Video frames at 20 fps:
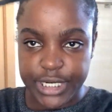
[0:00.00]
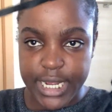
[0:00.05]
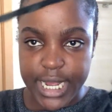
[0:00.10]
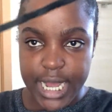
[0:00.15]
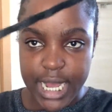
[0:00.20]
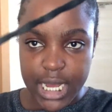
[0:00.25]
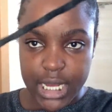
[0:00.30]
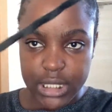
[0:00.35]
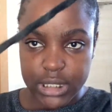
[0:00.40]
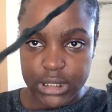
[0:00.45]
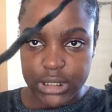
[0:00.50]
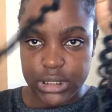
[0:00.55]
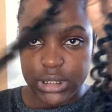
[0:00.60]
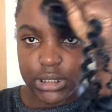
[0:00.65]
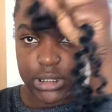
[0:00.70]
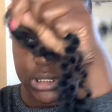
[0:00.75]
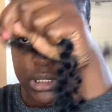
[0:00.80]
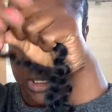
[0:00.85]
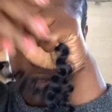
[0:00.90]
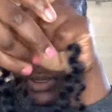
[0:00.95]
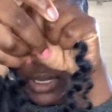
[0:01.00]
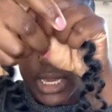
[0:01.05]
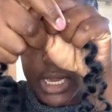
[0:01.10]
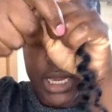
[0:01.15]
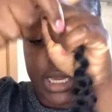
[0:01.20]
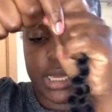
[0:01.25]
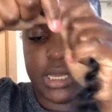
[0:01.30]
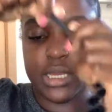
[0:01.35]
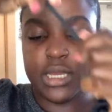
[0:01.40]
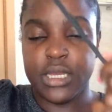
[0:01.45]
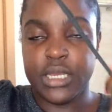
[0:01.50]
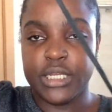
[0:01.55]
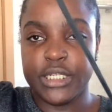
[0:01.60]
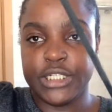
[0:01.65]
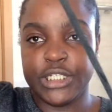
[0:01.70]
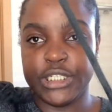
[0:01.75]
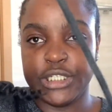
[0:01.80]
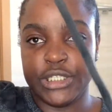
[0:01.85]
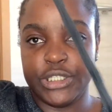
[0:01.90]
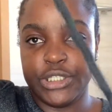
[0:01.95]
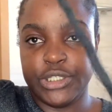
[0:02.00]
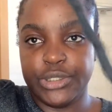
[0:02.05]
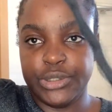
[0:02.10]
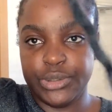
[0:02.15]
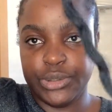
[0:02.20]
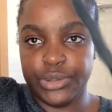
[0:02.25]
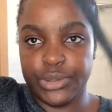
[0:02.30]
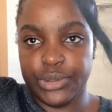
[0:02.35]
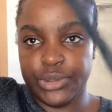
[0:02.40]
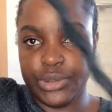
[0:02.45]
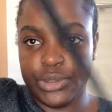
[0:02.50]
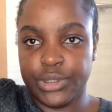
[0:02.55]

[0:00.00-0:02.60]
out, okay? Just to